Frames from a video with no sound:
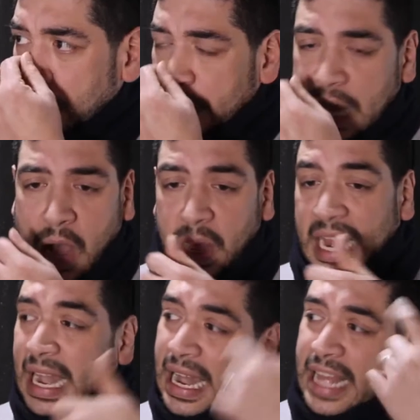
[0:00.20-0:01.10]
Now,
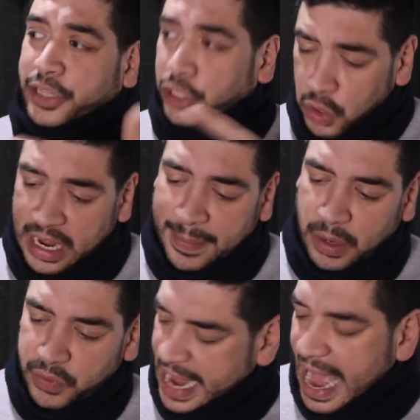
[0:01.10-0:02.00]
let's talk
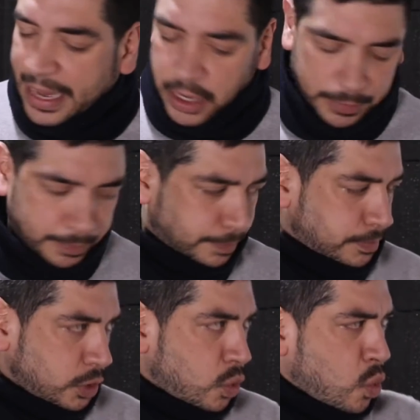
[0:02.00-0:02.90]
about the icon.
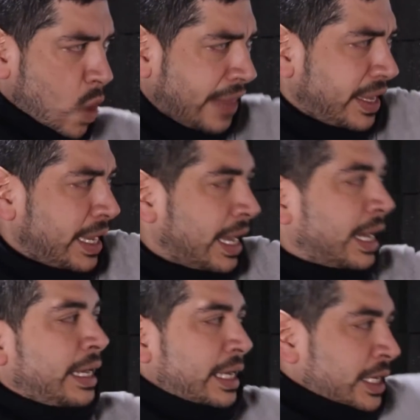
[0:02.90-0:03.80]
What
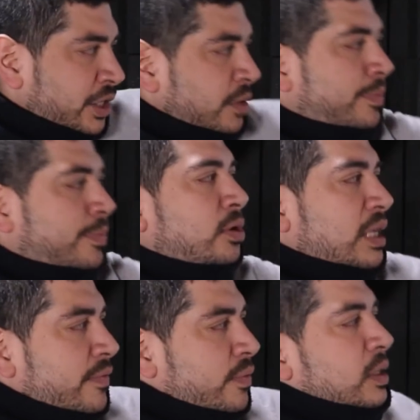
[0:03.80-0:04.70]
is
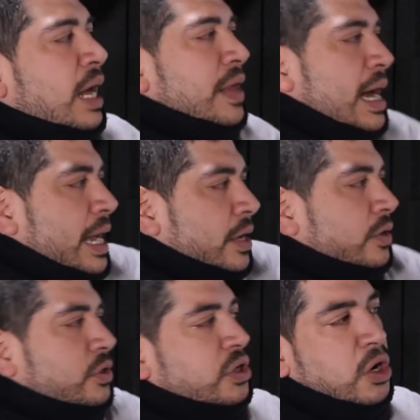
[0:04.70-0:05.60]
important for that
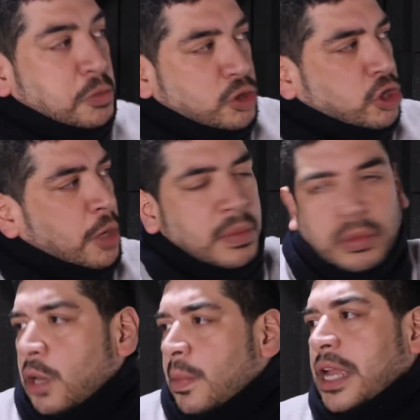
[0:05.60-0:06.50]
icon? So
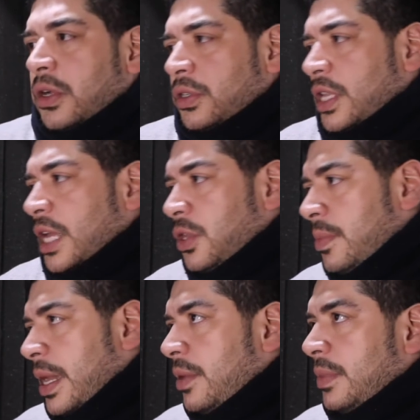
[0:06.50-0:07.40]
some icons that you
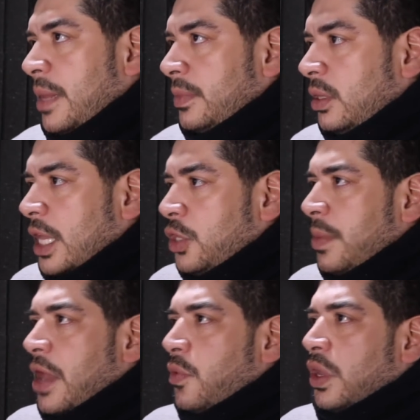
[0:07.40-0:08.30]
may
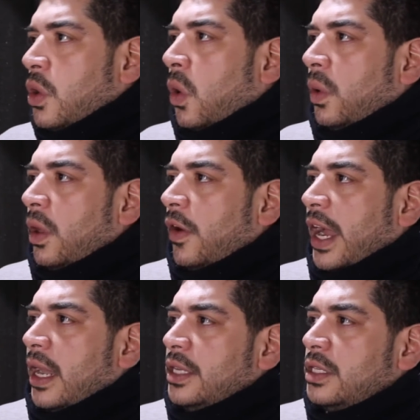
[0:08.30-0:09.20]
recall. All
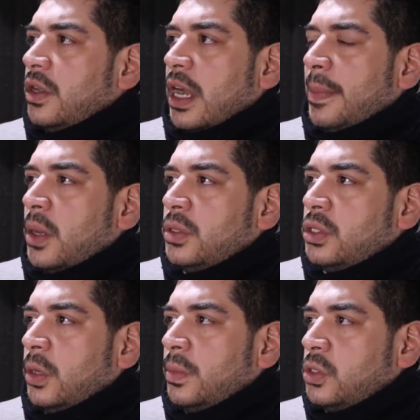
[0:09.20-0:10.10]
right, let's talk about
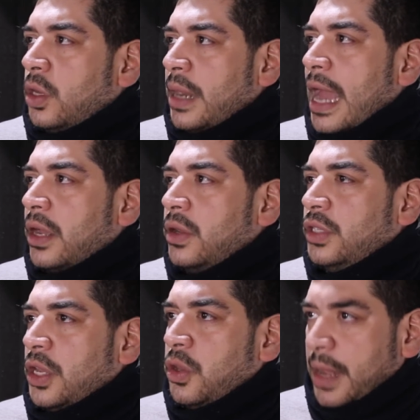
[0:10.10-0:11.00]
some icons
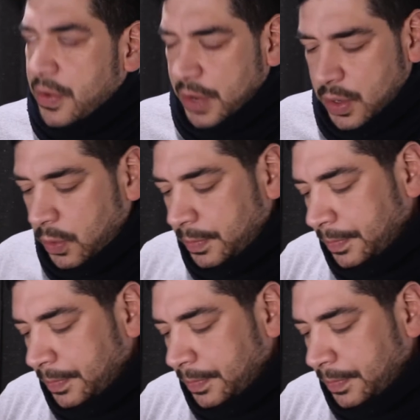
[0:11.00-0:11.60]
that you may recall.